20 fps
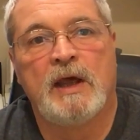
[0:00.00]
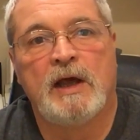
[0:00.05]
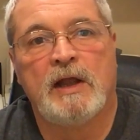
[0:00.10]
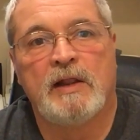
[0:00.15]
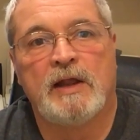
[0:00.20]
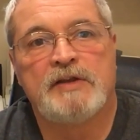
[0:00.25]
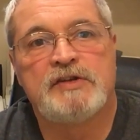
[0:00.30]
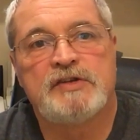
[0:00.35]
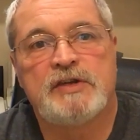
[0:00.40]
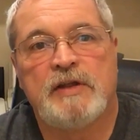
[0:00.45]

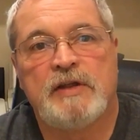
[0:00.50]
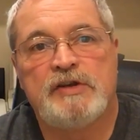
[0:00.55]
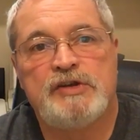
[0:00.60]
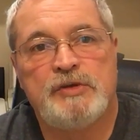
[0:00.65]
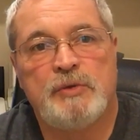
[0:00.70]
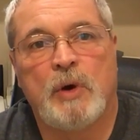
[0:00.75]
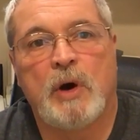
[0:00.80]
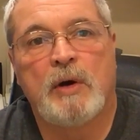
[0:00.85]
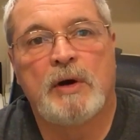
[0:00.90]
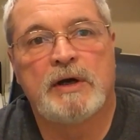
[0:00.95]
Let's say that
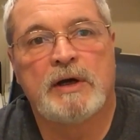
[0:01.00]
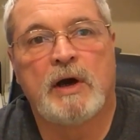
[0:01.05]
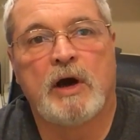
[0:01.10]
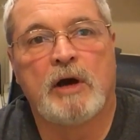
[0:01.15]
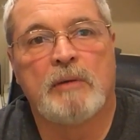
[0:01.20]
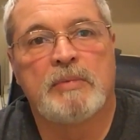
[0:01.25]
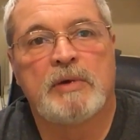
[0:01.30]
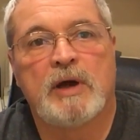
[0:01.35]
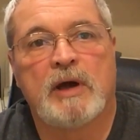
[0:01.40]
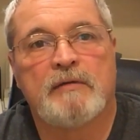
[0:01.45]
you are in an
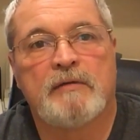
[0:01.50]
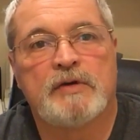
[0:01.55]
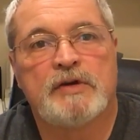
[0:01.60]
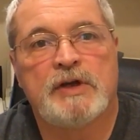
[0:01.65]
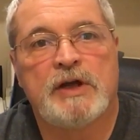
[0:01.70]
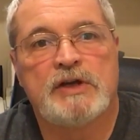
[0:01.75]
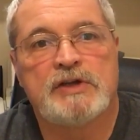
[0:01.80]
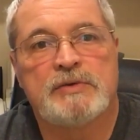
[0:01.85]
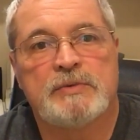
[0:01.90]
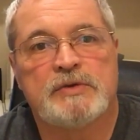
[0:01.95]
armed
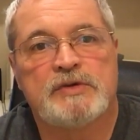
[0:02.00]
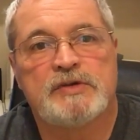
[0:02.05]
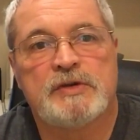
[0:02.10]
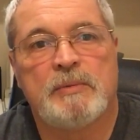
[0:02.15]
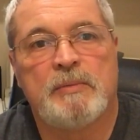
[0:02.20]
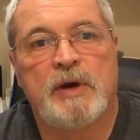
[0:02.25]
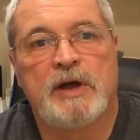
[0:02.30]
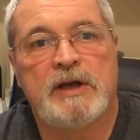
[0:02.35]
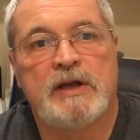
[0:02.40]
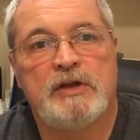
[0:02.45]
confrontation with
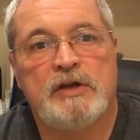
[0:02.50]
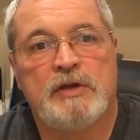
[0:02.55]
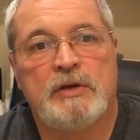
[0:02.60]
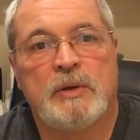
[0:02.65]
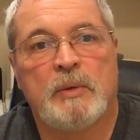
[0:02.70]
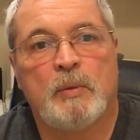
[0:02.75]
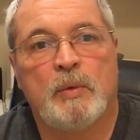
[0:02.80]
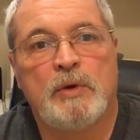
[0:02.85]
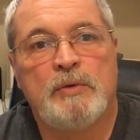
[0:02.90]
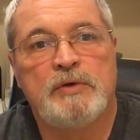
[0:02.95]
somebody and you
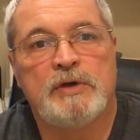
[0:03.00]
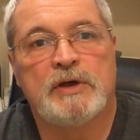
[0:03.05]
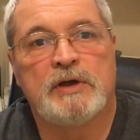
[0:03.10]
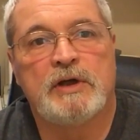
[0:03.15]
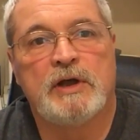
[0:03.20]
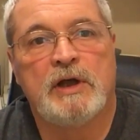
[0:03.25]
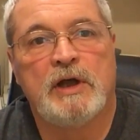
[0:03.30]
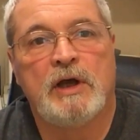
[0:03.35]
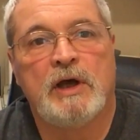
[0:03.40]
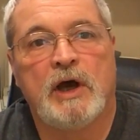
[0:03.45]
get wounded.
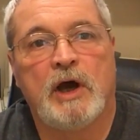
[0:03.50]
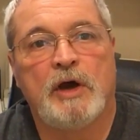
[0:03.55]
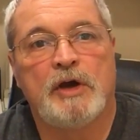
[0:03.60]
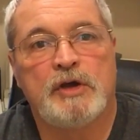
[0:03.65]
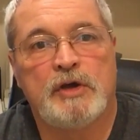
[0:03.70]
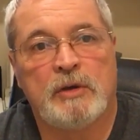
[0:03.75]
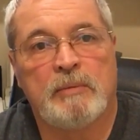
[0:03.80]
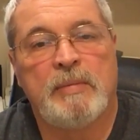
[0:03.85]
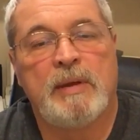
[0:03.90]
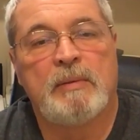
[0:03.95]
Are
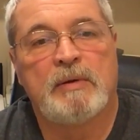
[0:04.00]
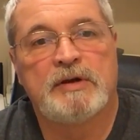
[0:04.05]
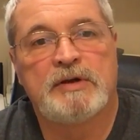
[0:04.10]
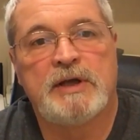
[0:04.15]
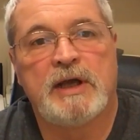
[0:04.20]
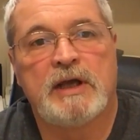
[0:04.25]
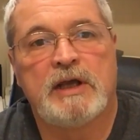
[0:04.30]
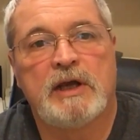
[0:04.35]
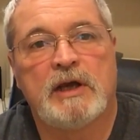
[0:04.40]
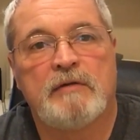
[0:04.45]
you going to be able to
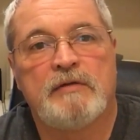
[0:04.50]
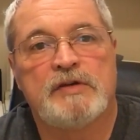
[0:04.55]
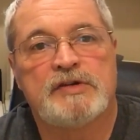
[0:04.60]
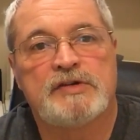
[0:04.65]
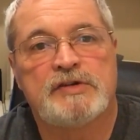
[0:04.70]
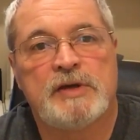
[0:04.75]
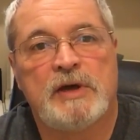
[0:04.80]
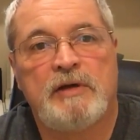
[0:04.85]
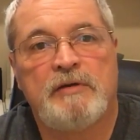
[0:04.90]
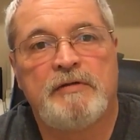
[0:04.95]
take care of
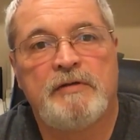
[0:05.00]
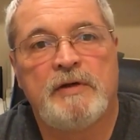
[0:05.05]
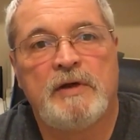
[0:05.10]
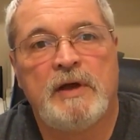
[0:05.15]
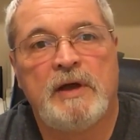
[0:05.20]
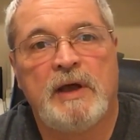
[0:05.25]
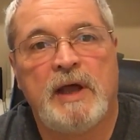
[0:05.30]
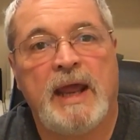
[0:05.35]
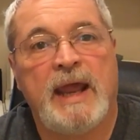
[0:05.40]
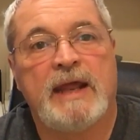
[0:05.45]
yourself
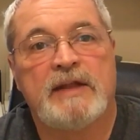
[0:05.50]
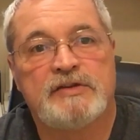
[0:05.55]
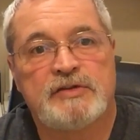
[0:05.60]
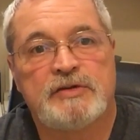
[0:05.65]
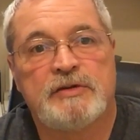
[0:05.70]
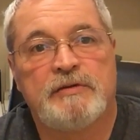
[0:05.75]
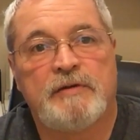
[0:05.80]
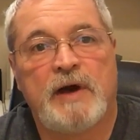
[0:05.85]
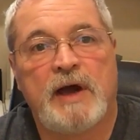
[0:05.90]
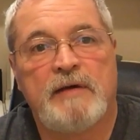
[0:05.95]
and
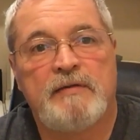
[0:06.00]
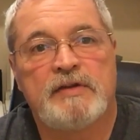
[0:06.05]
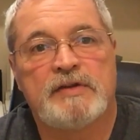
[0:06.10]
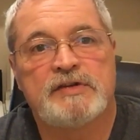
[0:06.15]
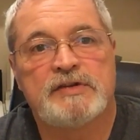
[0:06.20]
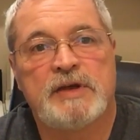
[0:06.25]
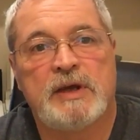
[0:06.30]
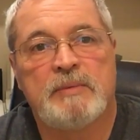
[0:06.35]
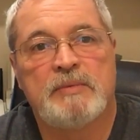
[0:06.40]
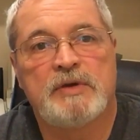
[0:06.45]
survive at the
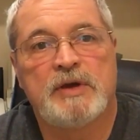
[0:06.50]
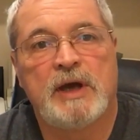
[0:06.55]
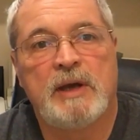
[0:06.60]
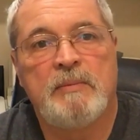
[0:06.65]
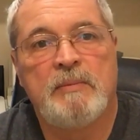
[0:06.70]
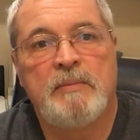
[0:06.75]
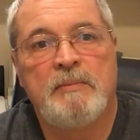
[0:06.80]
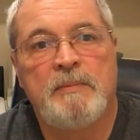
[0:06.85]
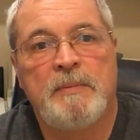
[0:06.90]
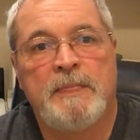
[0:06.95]
same
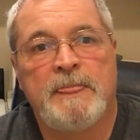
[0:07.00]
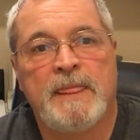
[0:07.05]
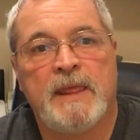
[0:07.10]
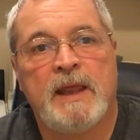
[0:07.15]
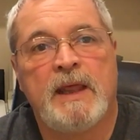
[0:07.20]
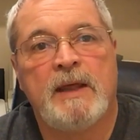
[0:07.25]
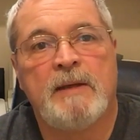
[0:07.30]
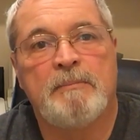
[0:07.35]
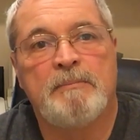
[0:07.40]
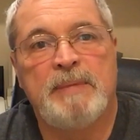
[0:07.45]
time?
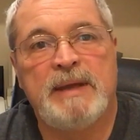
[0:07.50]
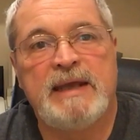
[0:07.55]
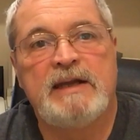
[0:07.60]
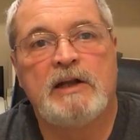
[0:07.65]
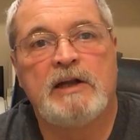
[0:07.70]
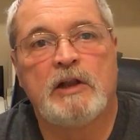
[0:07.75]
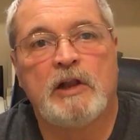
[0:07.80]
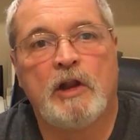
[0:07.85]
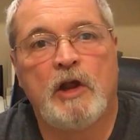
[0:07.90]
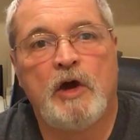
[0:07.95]
Being
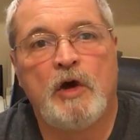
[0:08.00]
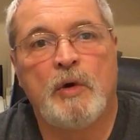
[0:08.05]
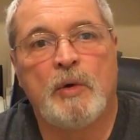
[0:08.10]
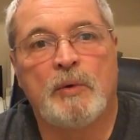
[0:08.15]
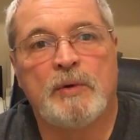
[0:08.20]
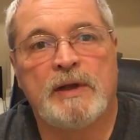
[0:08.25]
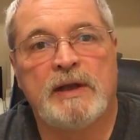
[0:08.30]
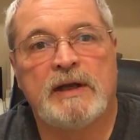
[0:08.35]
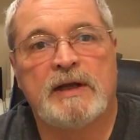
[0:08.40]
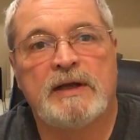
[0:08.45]

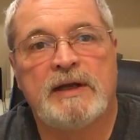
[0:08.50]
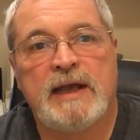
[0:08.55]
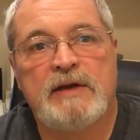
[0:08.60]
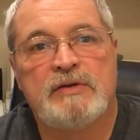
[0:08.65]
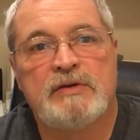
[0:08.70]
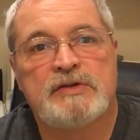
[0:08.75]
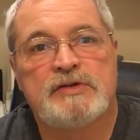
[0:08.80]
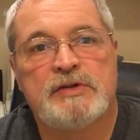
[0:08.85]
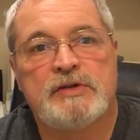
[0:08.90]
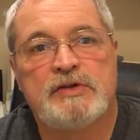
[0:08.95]
alone in a
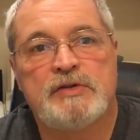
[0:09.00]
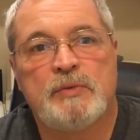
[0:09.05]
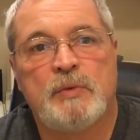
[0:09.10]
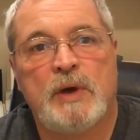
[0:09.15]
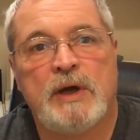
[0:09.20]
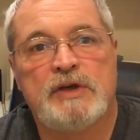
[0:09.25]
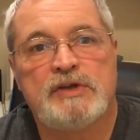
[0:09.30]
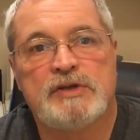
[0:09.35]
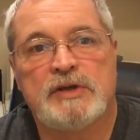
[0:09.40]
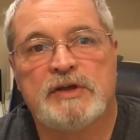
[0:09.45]
dangerous
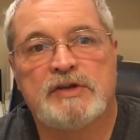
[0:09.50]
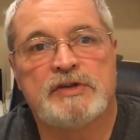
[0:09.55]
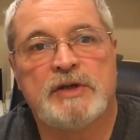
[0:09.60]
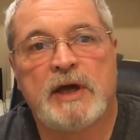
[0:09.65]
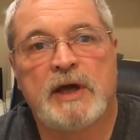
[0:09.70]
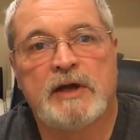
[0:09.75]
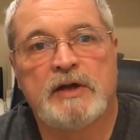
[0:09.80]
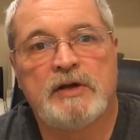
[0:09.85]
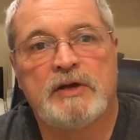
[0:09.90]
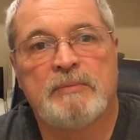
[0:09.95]
situation is
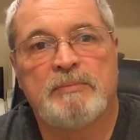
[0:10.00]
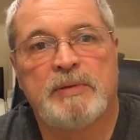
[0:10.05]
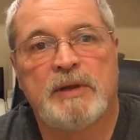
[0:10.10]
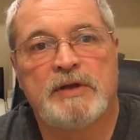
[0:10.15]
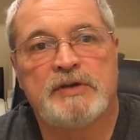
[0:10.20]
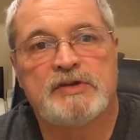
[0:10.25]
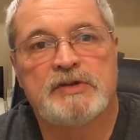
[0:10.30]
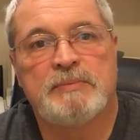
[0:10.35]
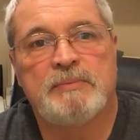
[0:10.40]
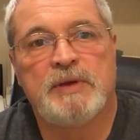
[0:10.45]
not a good
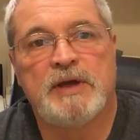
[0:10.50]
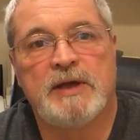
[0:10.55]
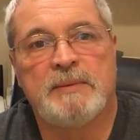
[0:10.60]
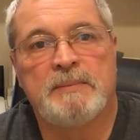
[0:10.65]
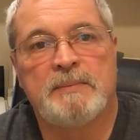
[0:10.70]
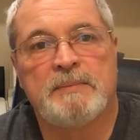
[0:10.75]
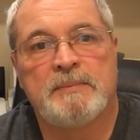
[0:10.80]
place to be.